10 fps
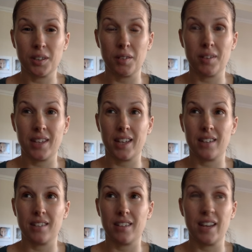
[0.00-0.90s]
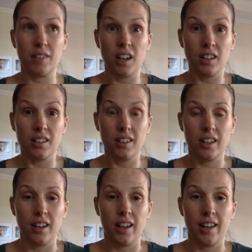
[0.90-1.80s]
agree with that ever.
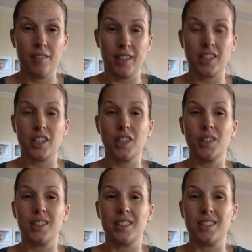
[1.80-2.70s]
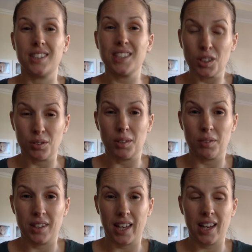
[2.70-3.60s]
In fact, I couldn't disagree
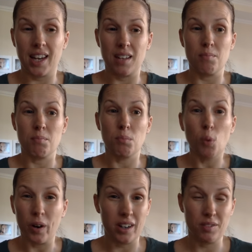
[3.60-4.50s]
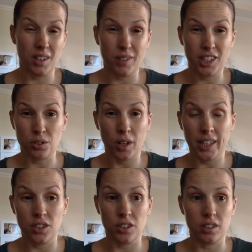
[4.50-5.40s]
with that anymore, even if I
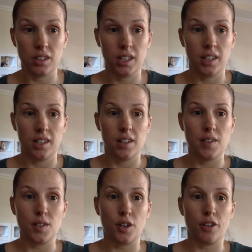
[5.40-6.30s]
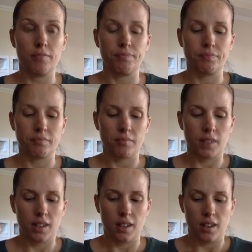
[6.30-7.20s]
tried to. So,
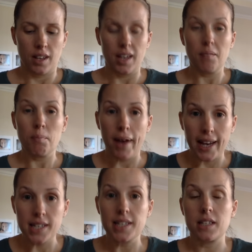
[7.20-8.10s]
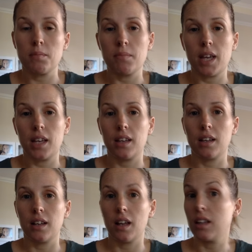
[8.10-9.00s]
it matters to me
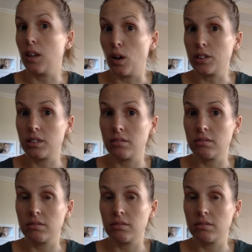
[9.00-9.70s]
a lot